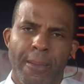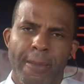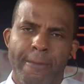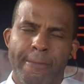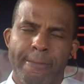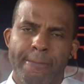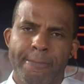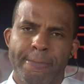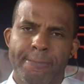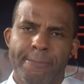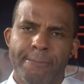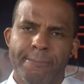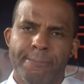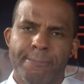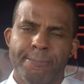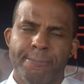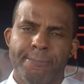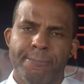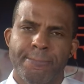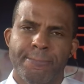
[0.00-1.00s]
So
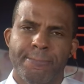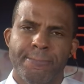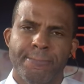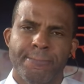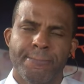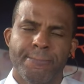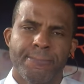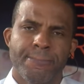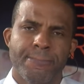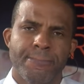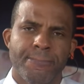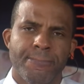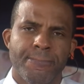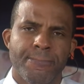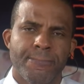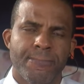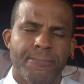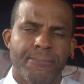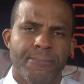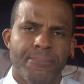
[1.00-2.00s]
um, Pitch to Win is a
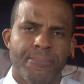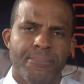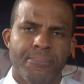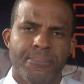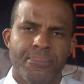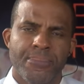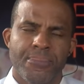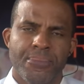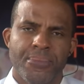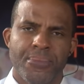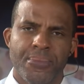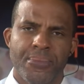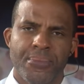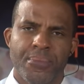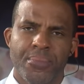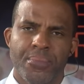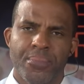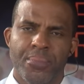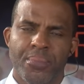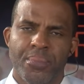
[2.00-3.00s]
startup competition that
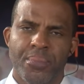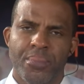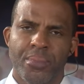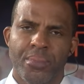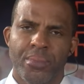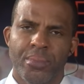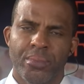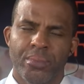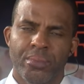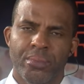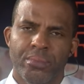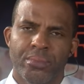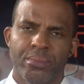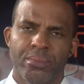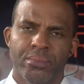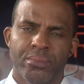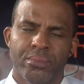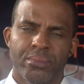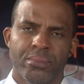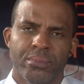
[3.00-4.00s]
started a, a while
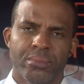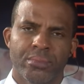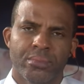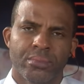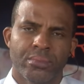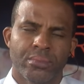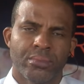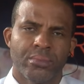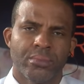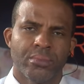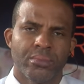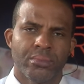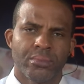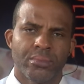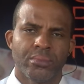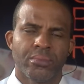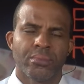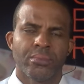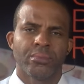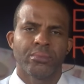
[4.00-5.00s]
ago. It helped, is
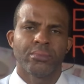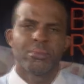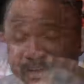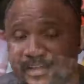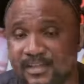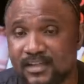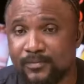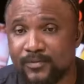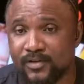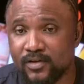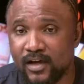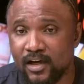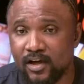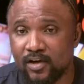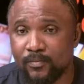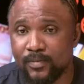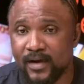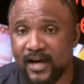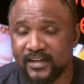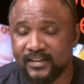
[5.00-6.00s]
a mechanism to
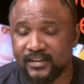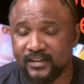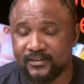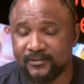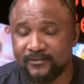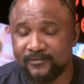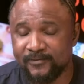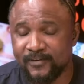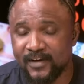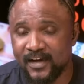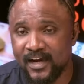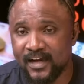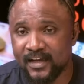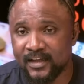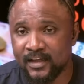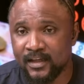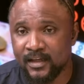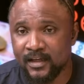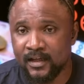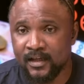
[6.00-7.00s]
help identify
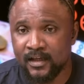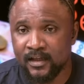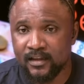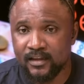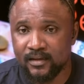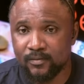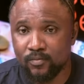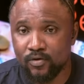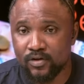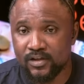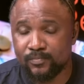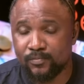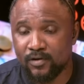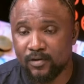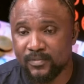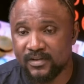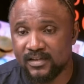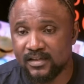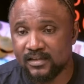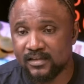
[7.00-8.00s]
the most
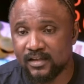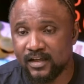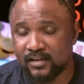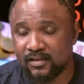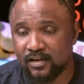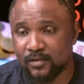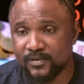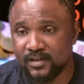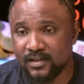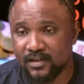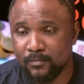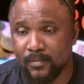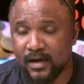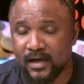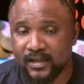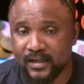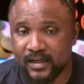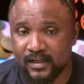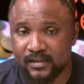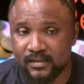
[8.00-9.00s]
promising startups in the
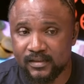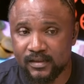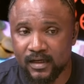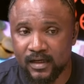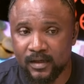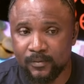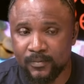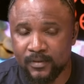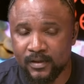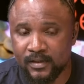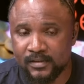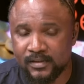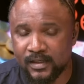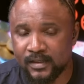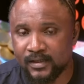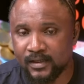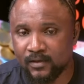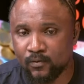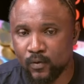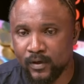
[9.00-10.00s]
market. Um, it
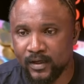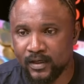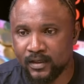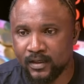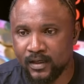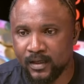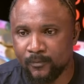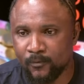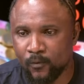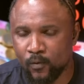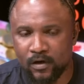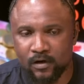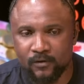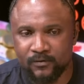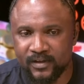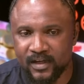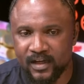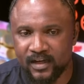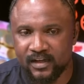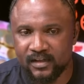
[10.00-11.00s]
started when um, one of
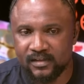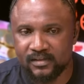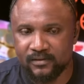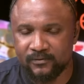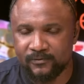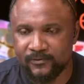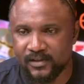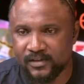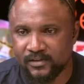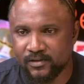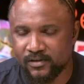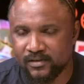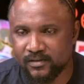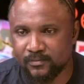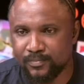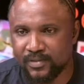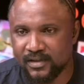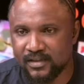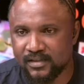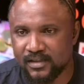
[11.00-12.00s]
the earliest investors in
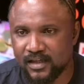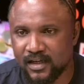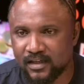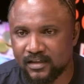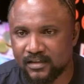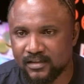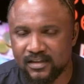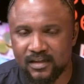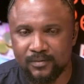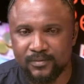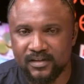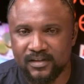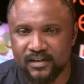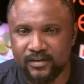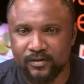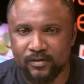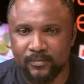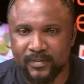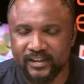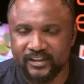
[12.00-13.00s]
Paystack, his name is
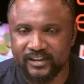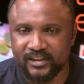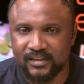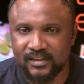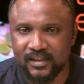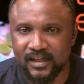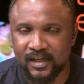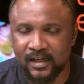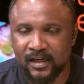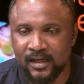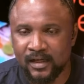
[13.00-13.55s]
Hiro Mashita,